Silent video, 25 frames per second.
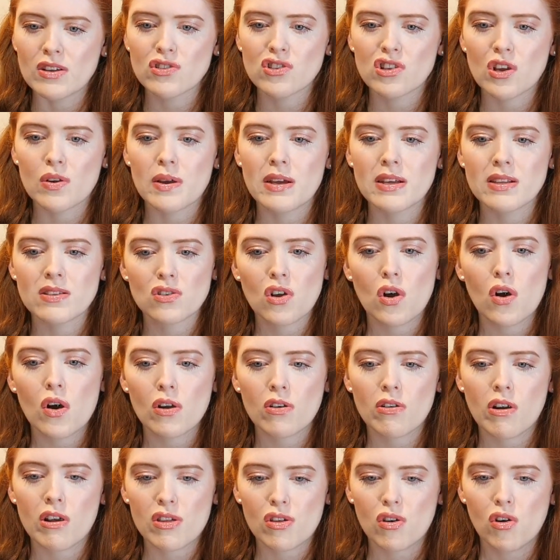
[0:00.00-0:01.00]
So it's got
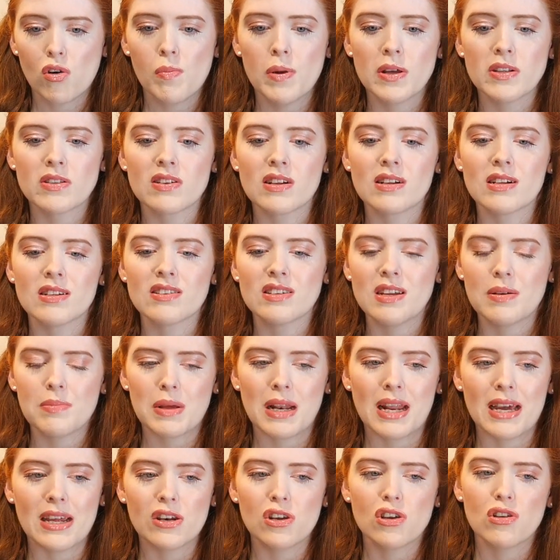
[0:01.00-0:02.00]
growth hormones that'll
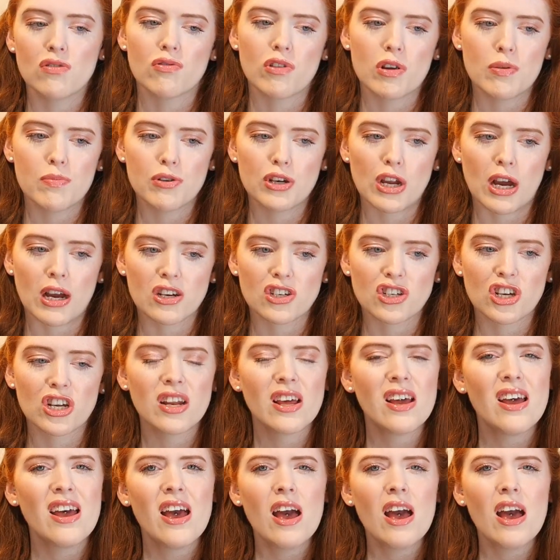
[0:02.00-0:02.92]
stimulate new root production,